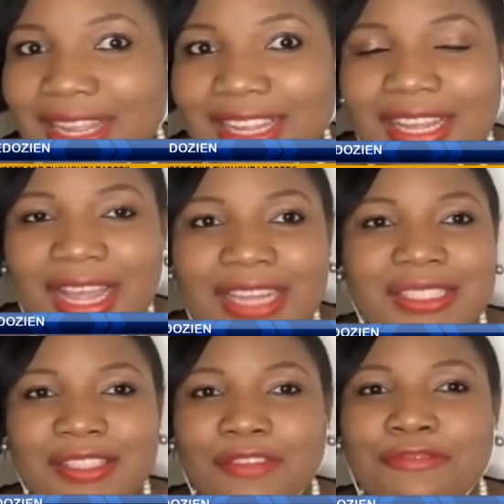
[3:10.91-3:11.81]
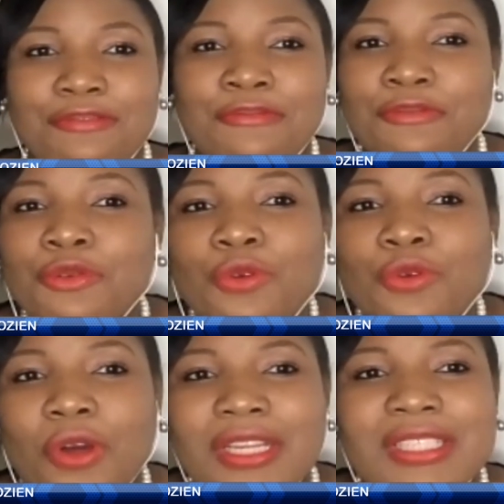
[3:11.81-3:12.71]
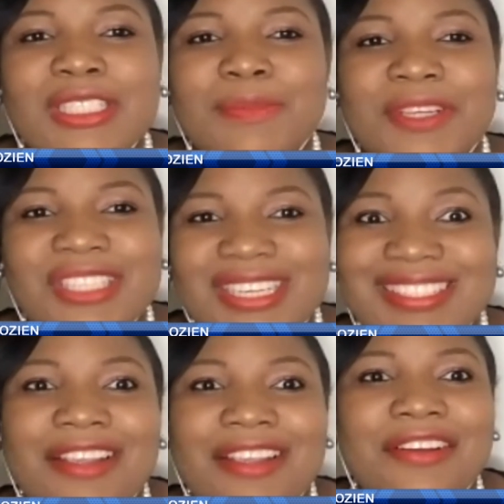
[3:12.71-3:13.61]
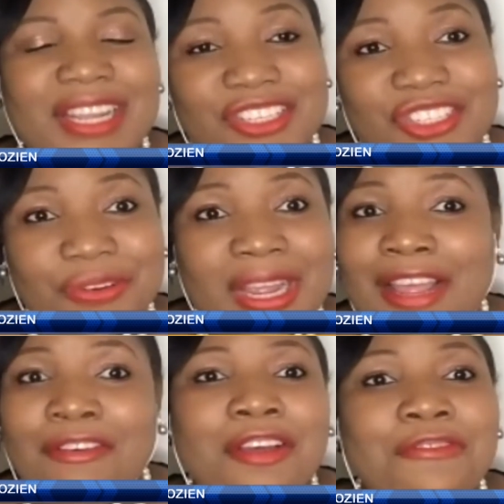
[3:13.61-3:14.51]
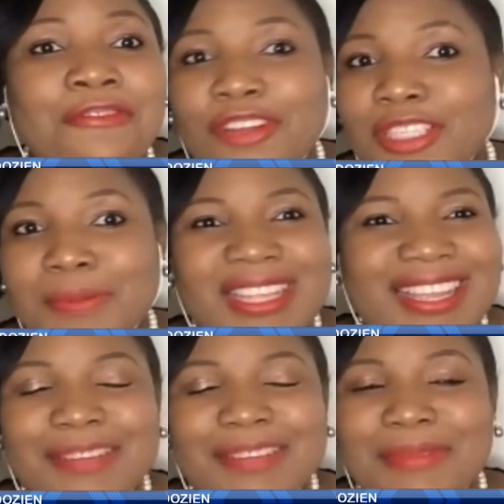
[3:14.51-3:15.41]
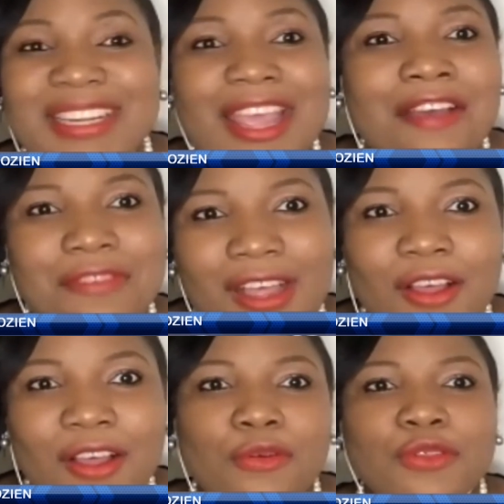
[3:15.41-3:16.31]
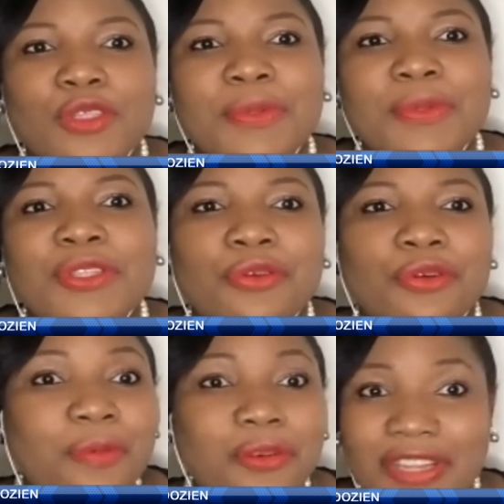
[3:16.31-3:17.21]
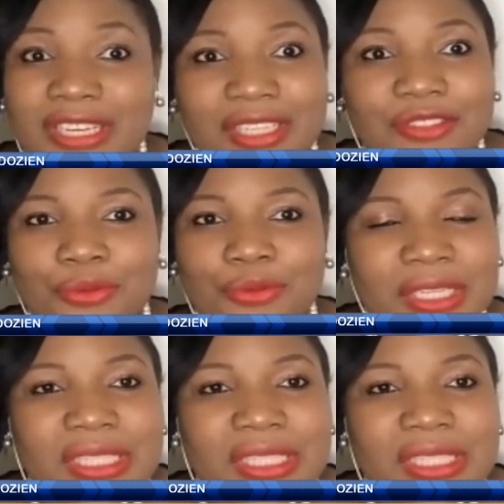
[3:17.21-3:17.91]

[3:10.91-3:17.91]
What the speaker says: and she's a food quality specialist here in Nigeria, and her first speaking engagement ever was to speak to a group of Indian students.